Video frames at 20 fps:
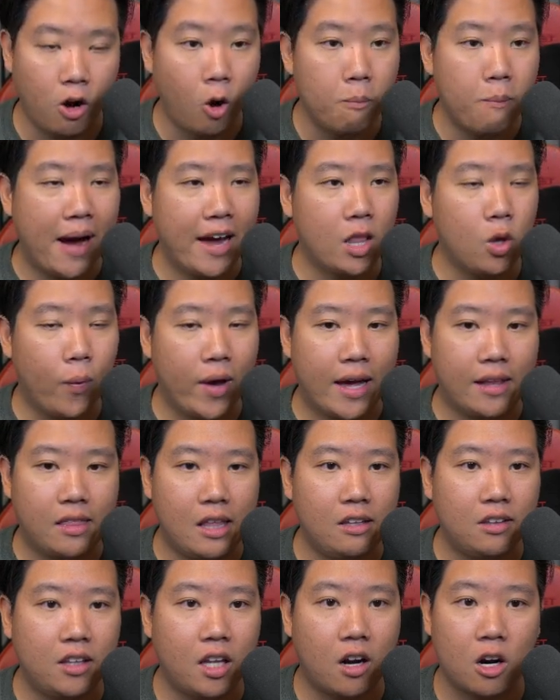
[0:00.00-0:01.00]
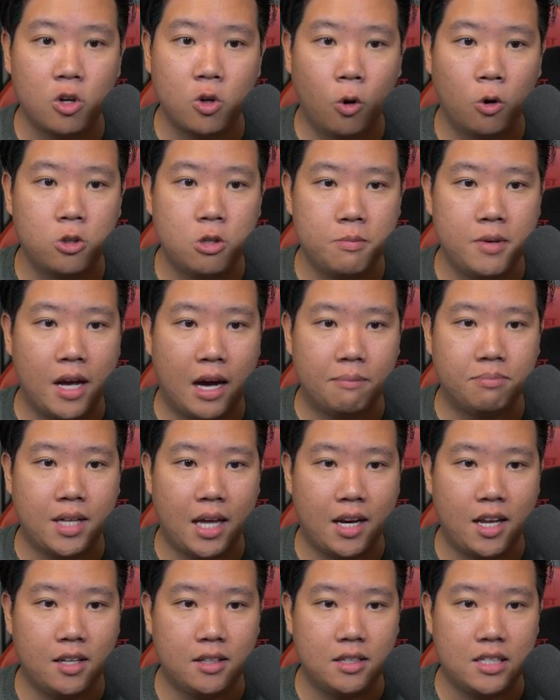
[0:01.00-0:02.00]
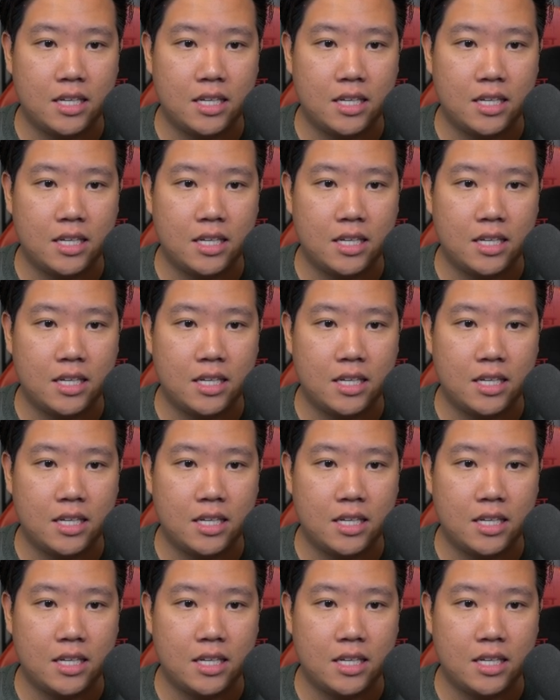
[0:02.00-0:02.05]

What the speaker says: Oh, by the way, I think they are going to be updating